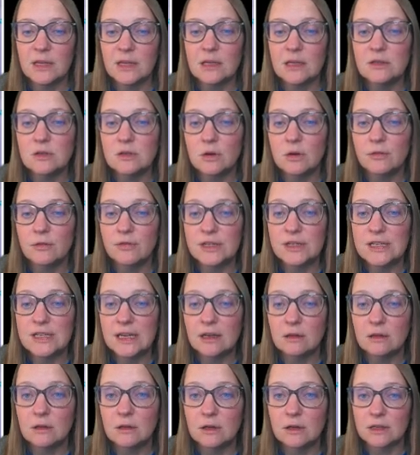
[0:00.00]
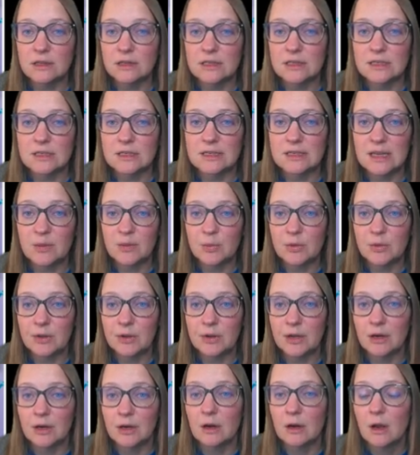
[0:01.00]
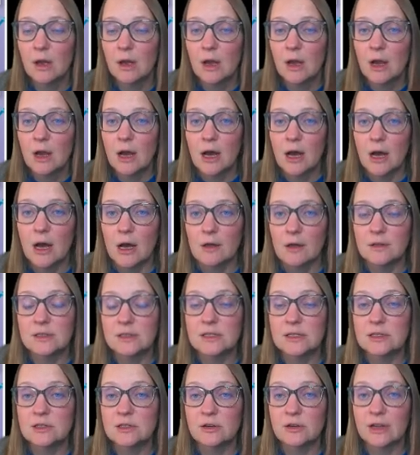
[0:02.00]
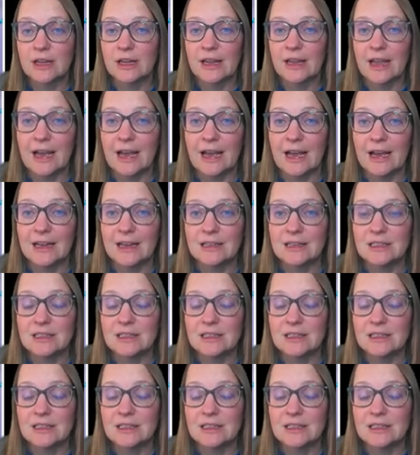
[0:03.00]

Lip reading: So if we take a look at this example here, this is looking at